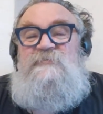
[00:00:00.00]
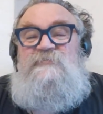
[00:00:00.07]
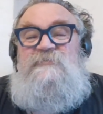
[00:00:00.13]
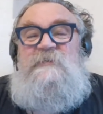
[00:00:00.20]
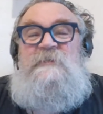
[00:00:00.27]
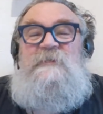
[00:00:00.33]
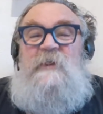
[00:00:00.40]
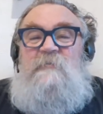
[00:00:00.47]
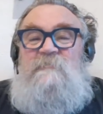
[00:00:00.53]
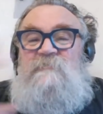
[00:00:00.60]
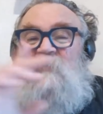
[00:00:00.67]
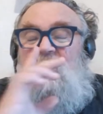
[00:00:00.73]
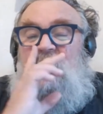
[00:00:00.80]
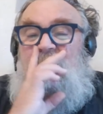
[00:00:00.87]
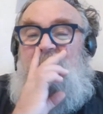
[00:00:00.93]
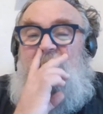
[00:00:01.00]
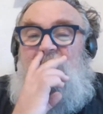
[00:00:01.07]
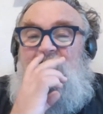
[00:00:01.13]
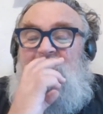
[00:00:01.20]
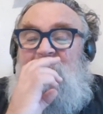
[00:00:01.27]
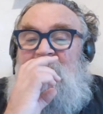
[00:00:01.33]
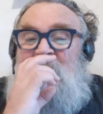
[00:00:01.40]

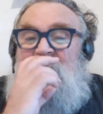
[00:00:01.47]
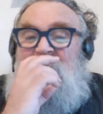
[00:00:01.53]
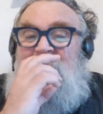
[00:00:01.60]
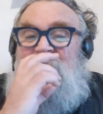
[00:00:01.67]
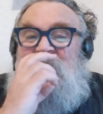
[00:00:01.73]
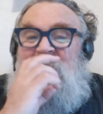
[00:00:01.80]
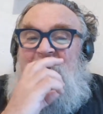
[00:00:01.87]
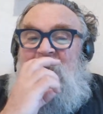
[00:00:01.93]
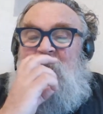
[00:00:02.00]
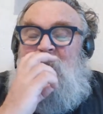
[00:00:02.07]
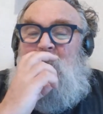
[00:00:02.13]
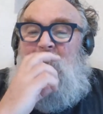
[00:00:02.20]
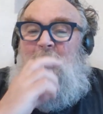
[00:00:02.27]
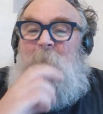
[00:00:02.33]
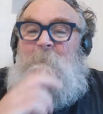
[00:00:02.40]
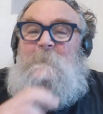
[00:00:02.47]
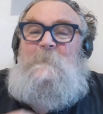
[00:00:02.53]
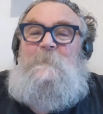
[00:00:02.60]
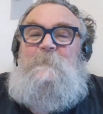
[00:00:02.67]
genotype. Now,